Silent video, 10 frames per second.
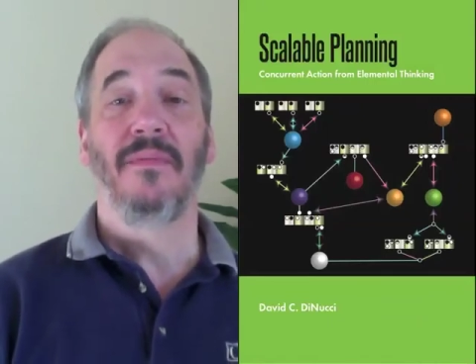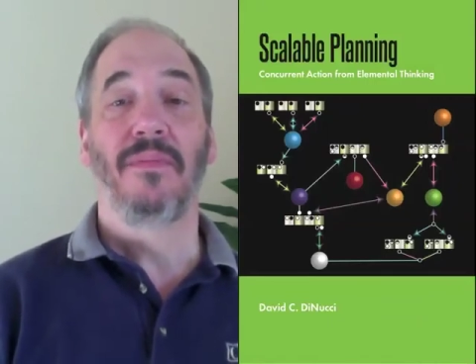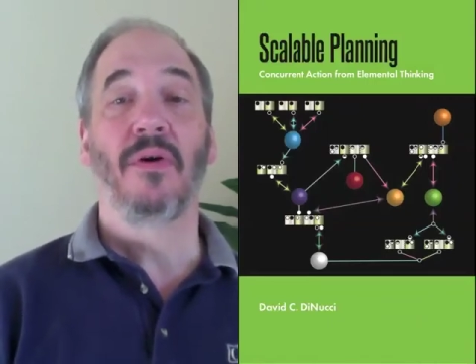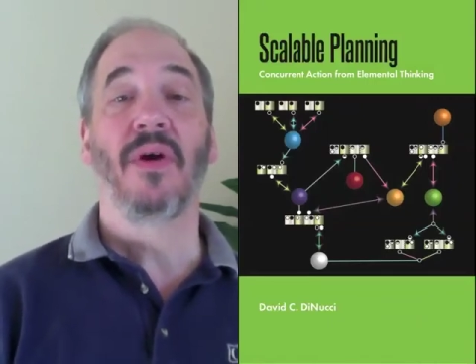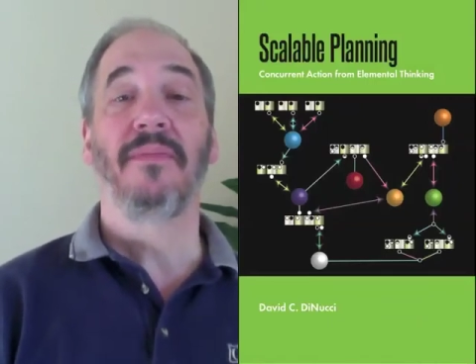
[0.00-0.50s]

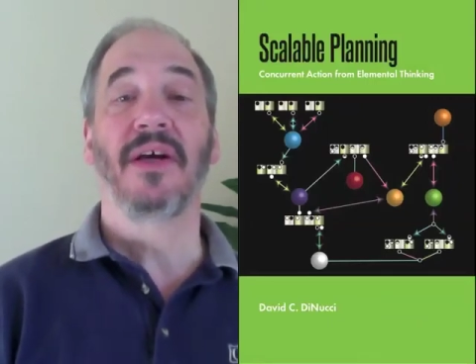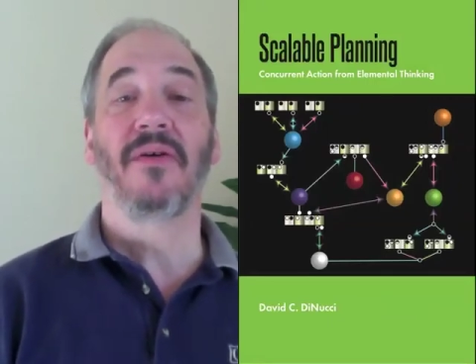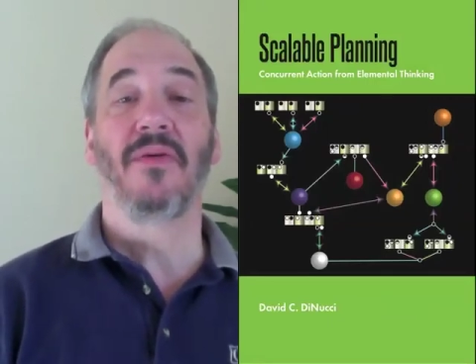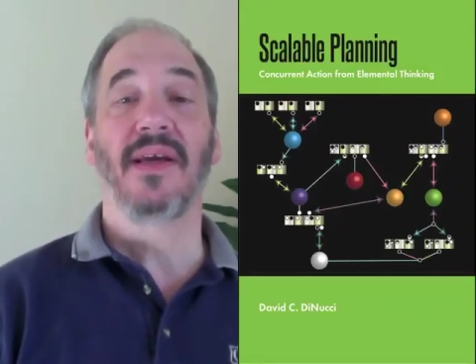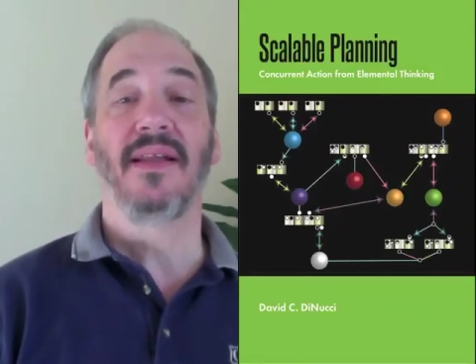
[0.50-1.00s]
Programming
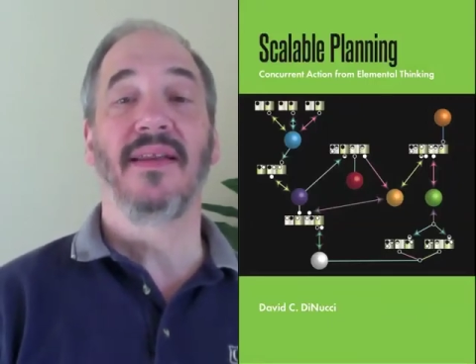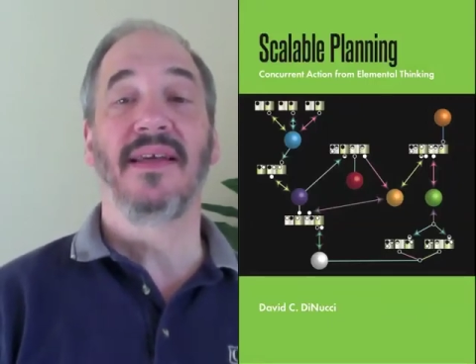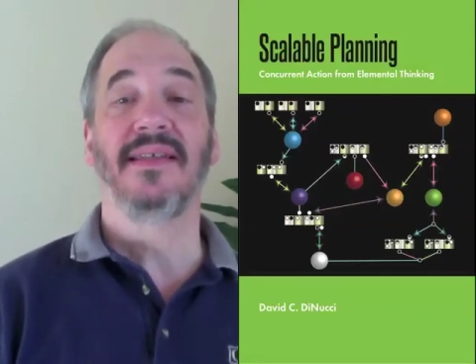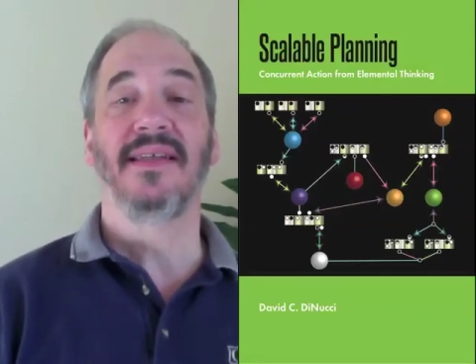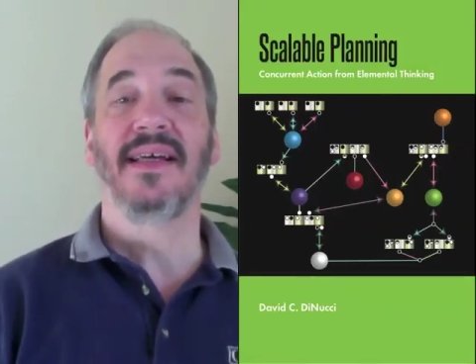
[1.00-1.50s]
curricula
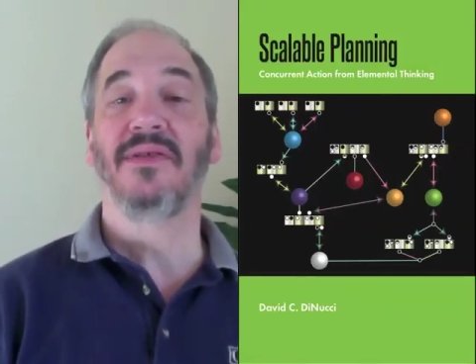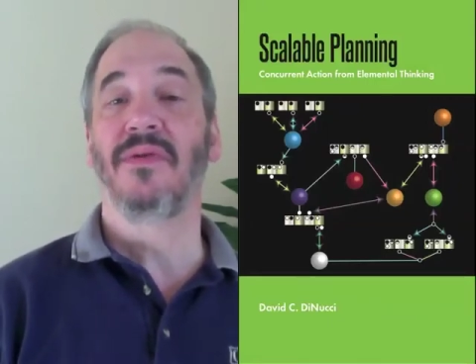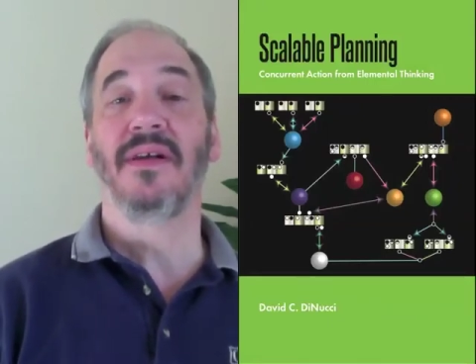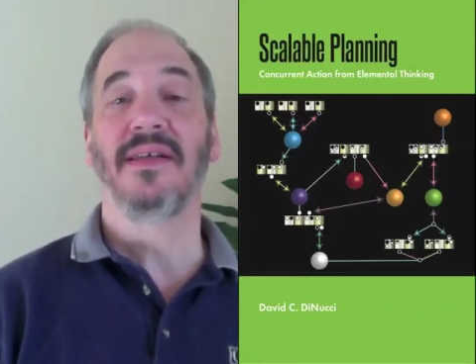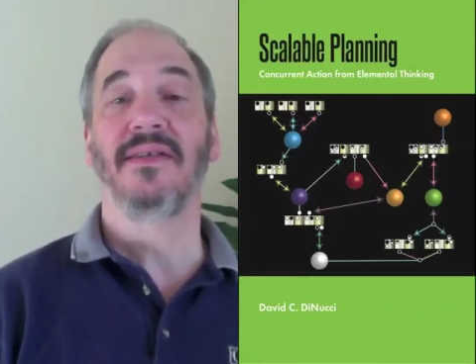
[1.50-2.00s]
these days
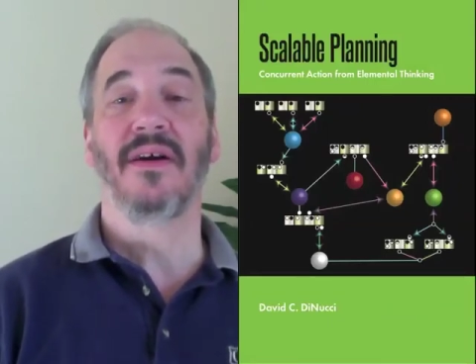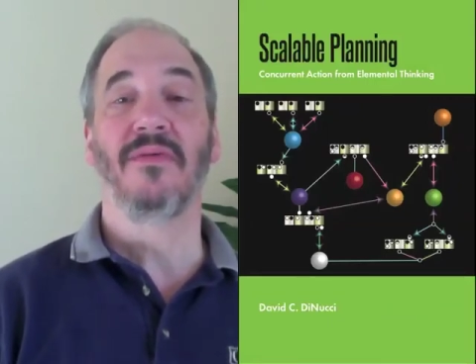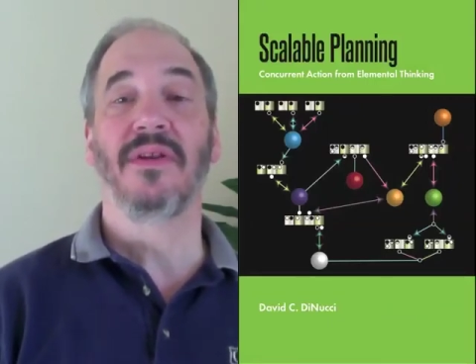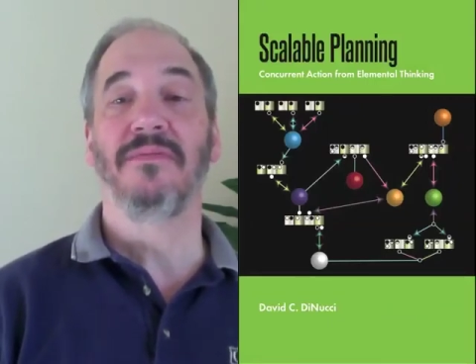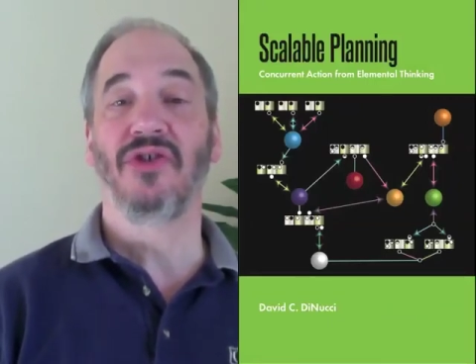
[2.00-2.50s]
rarely start
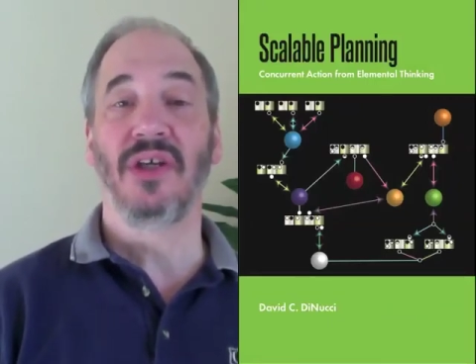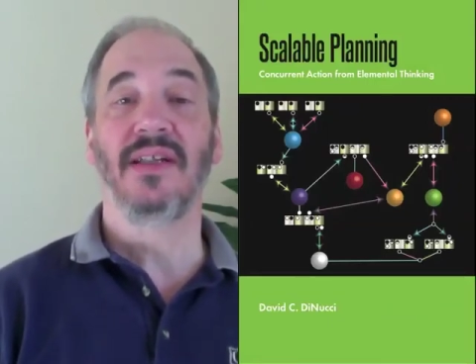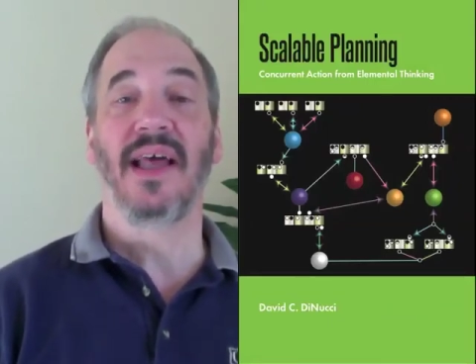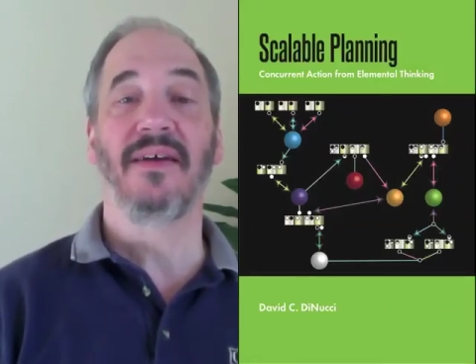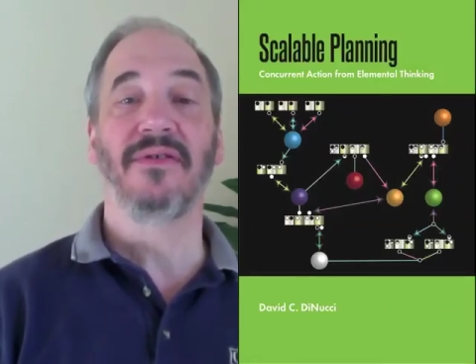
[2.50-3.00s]
with machine
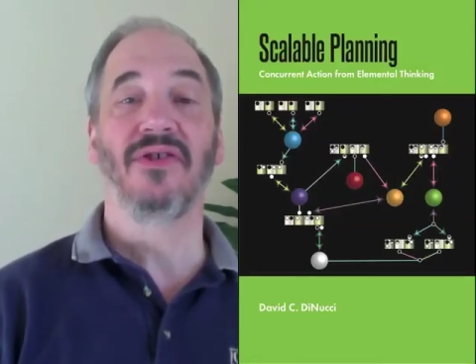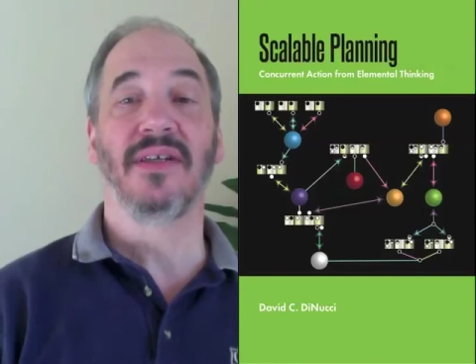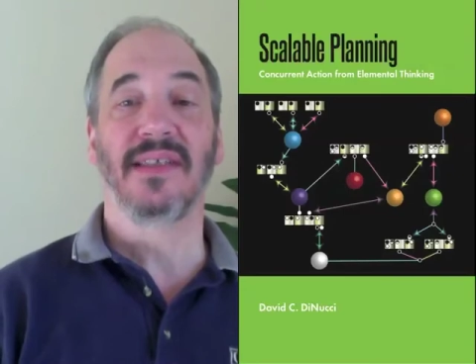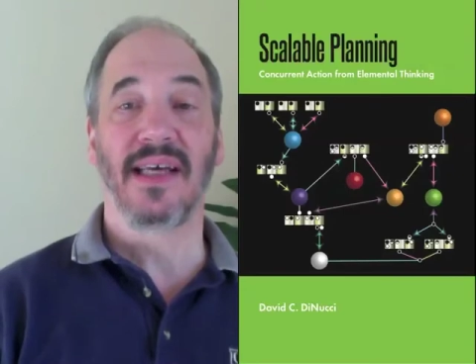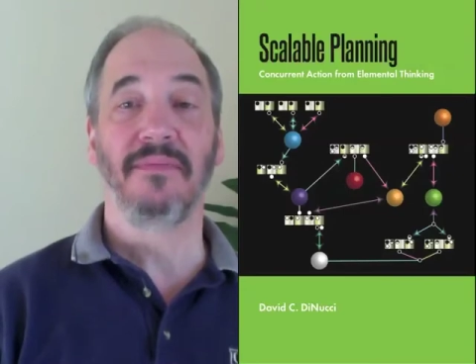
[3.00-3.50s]
language and
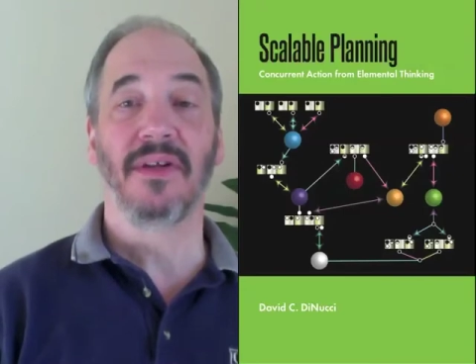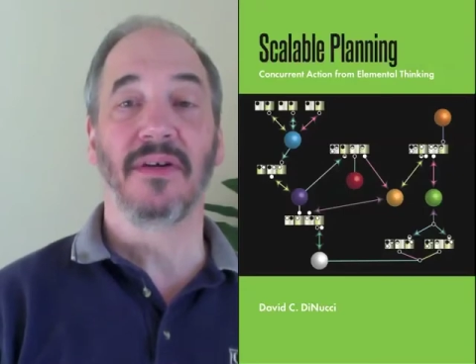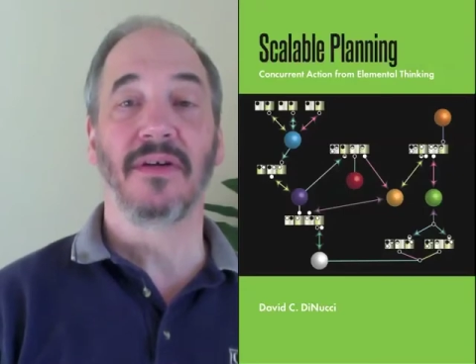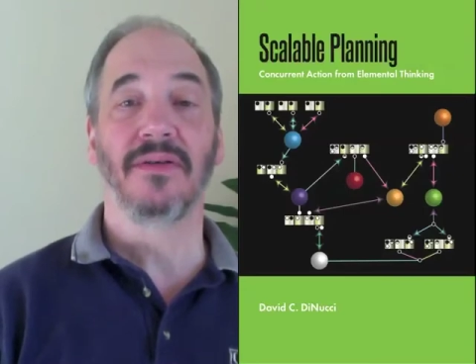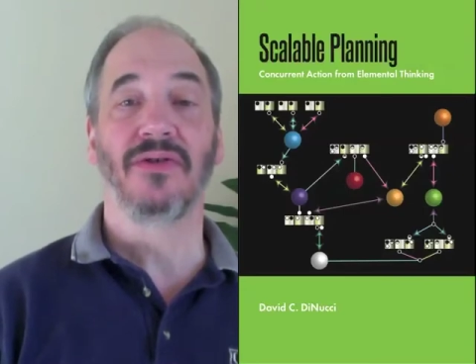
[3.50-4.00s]
assembler.